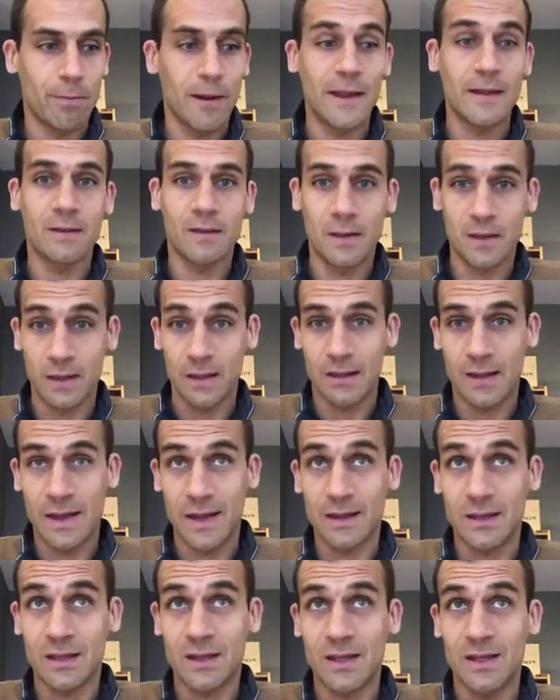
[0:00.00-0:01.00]
planted in
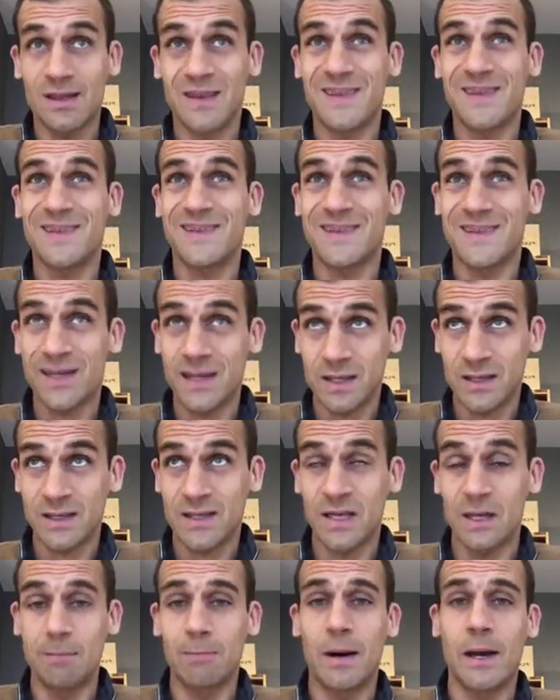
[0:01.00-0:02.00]

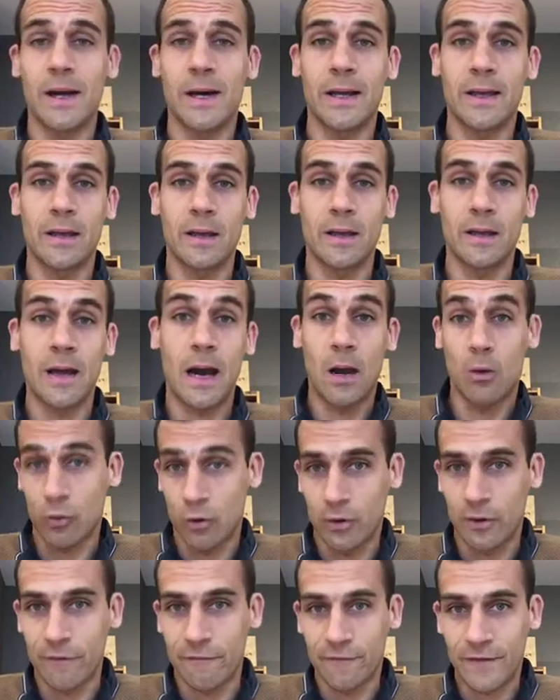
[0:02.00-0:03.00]
1960 by our
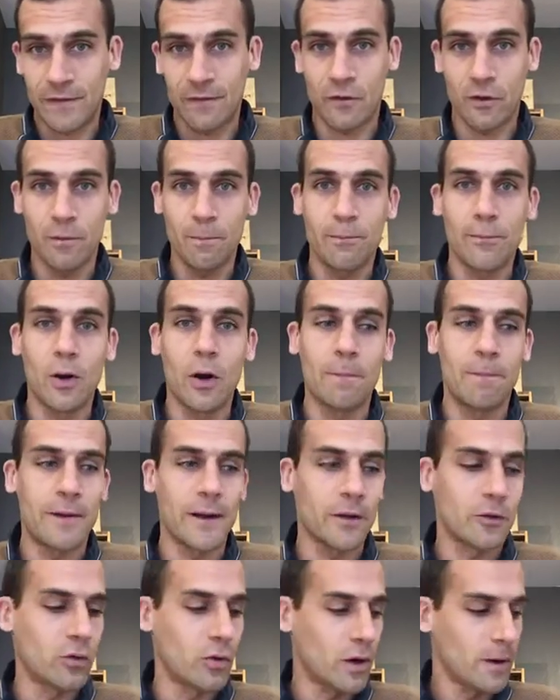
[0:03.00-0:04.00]
grandfather Paul
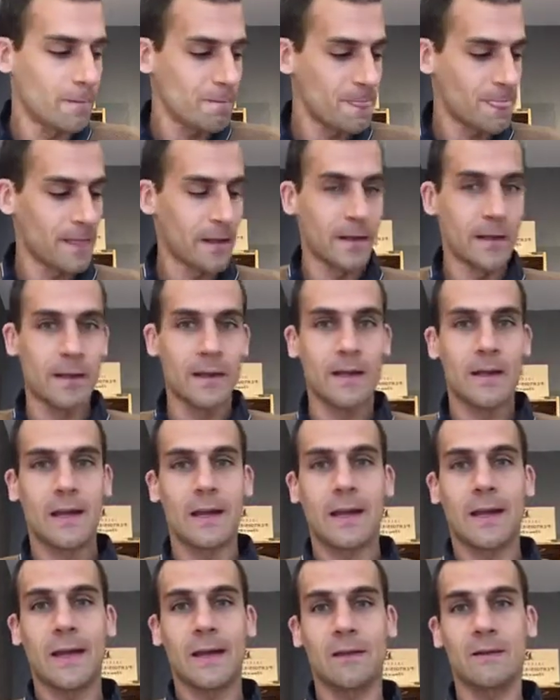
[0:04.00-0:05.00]
Pertois,
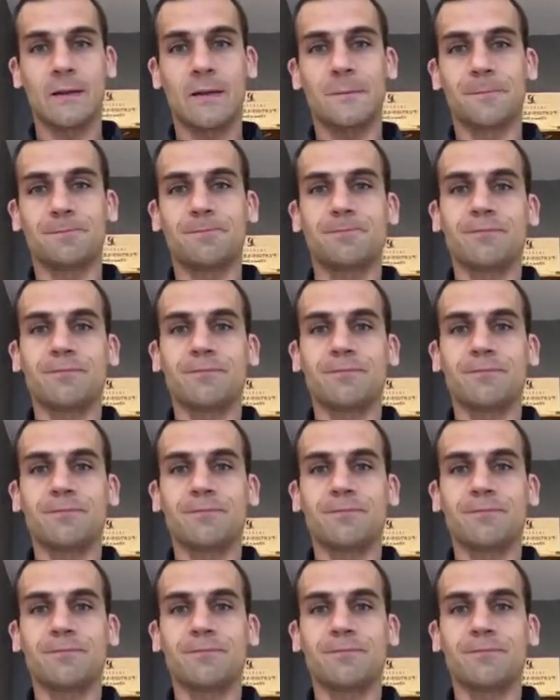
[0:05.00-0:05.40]
and